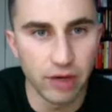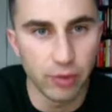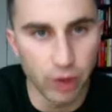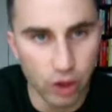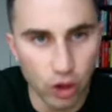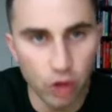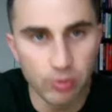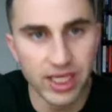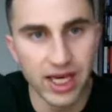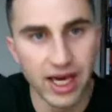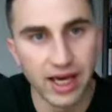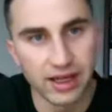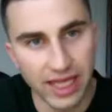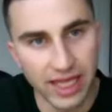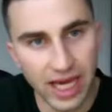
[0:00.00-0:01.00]
What Kobe
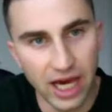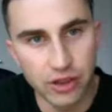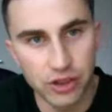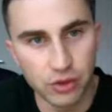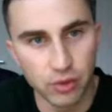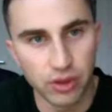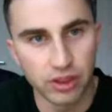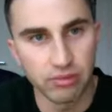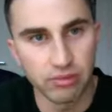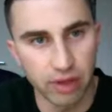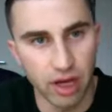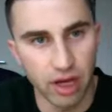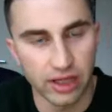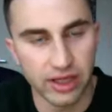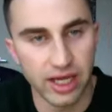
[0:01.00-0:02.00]
had, like, how do you really
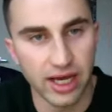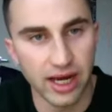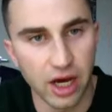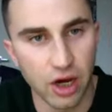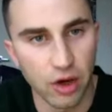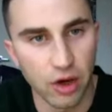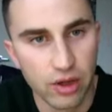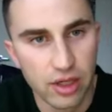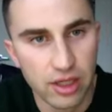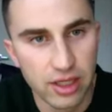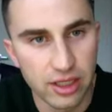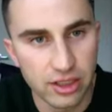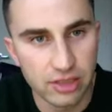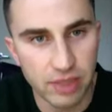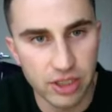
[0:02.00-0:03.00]
block that out,
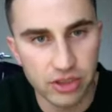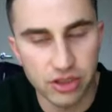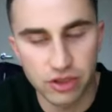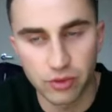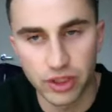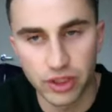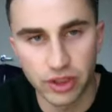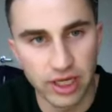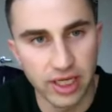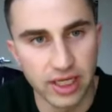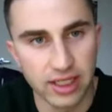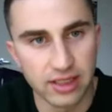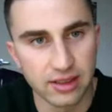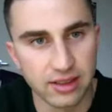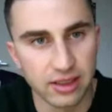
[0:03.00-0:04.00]
especially when you're
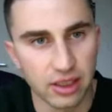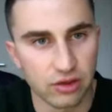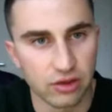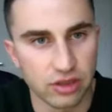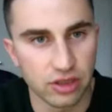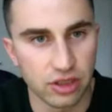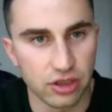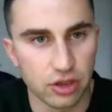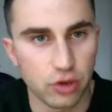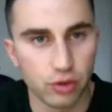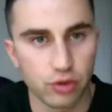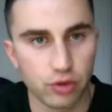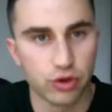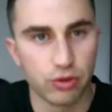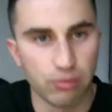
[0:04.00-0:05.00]
in, such
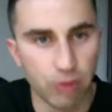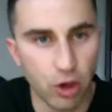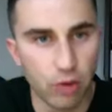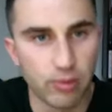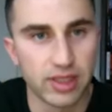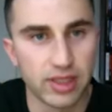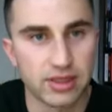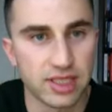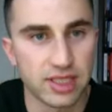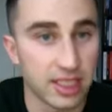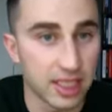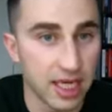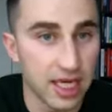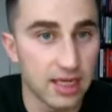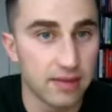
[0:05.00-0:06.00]
crucial moments in a
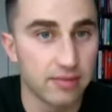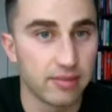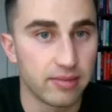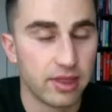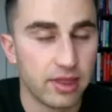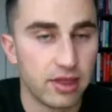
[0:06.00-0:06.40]
game?